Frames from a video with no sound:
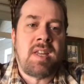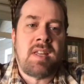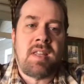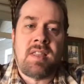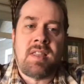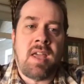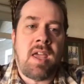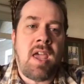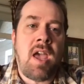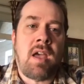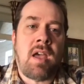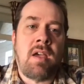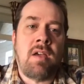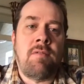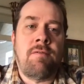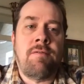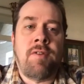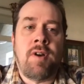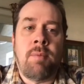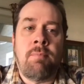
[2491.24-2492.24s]
they can't get a
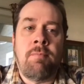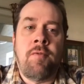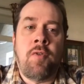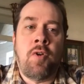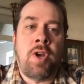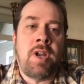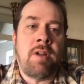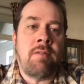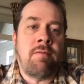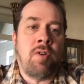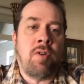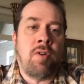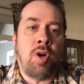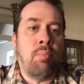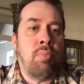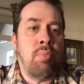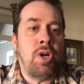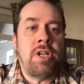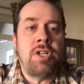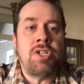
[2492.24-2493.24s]
firm footing for a
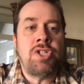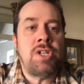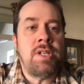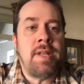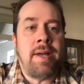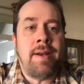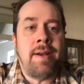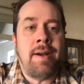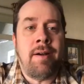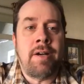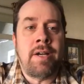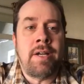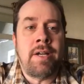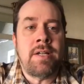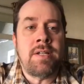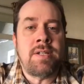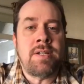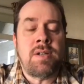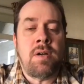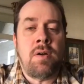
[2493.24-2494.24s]
bridge in that
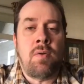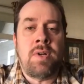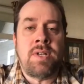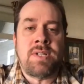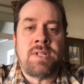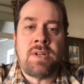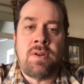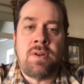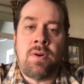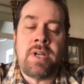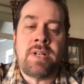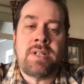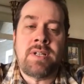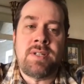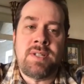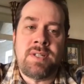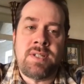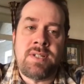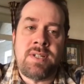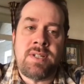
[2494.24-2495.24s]
area so it's going to
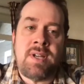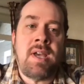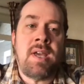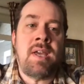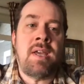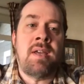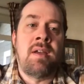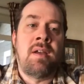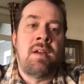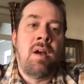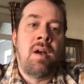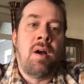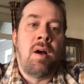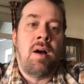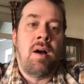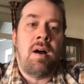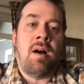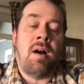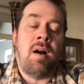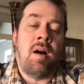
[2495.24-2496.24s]
stay
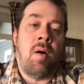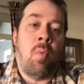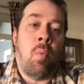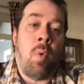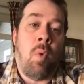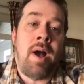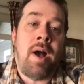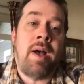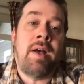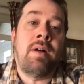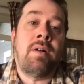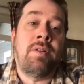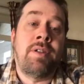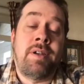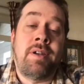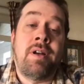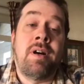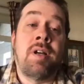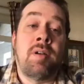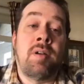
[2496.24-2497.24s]
uh, wild
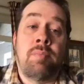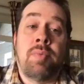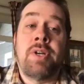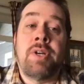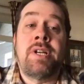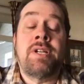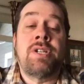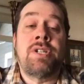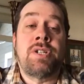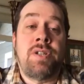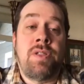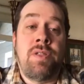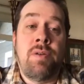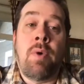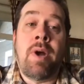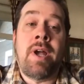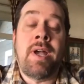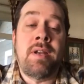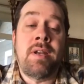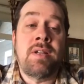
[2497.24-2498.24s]
and unbridged the
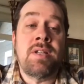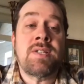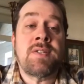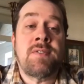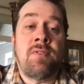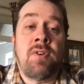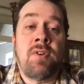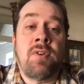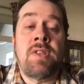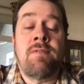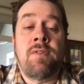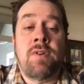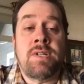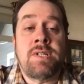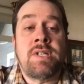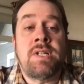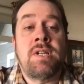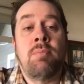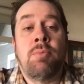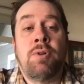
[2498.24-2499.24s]
way it is for the
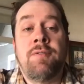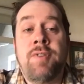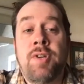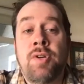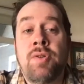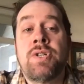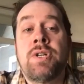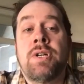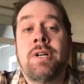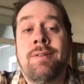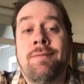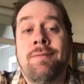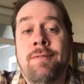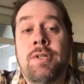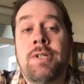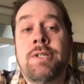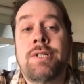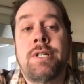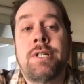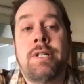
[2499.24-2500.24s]
foreseeable future
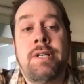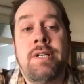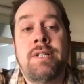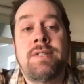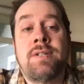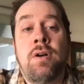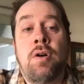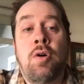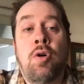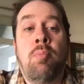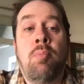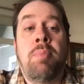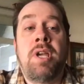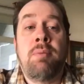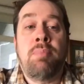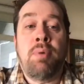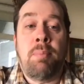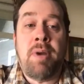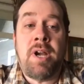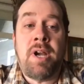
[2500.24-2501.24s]
unfortunately so be
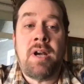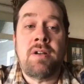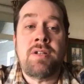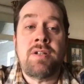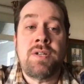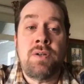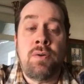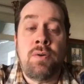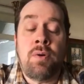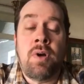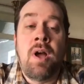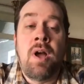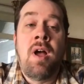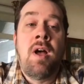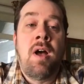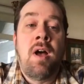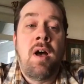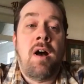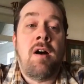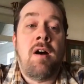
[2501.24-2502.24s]
prepared to
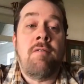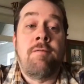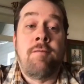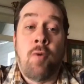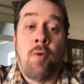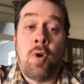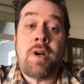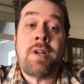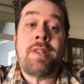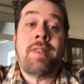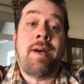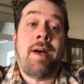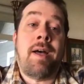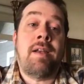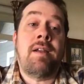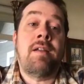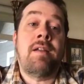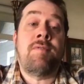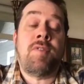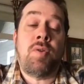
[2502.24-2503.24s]
uh, ford
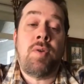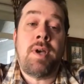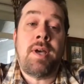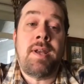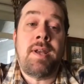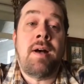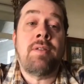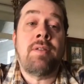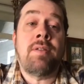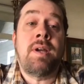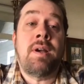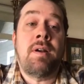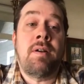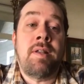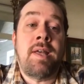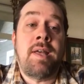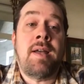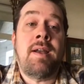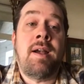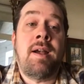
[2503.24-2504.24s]
that if you head out there
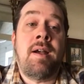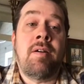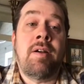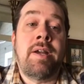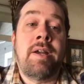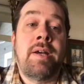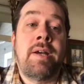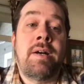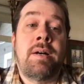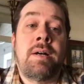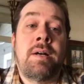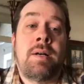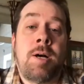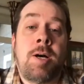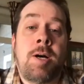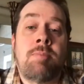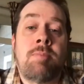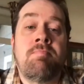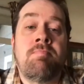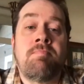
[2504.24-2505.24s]
in that area
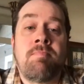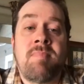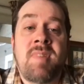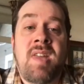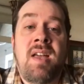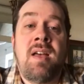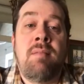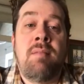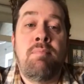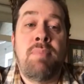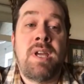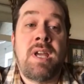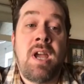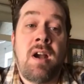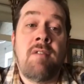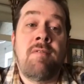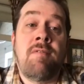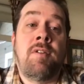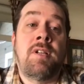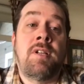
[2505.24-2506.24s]
um, and be
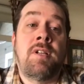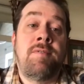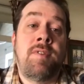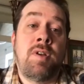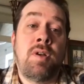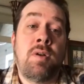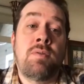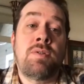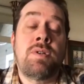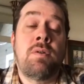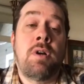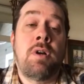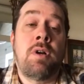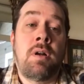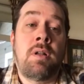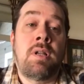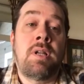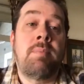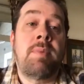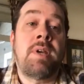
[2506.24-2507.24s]
careful if you go too
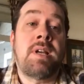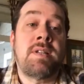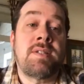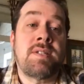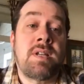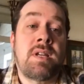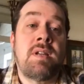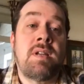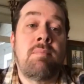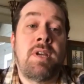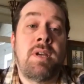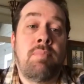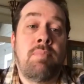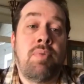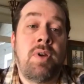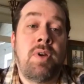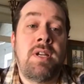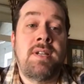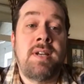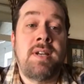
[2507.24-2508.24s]
early because it can be a
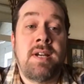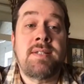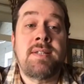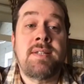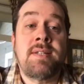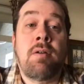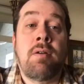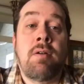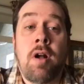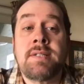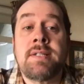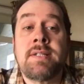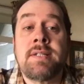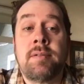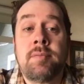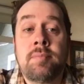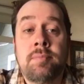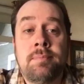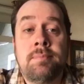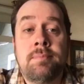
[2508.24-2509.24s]
pretty dicey crossing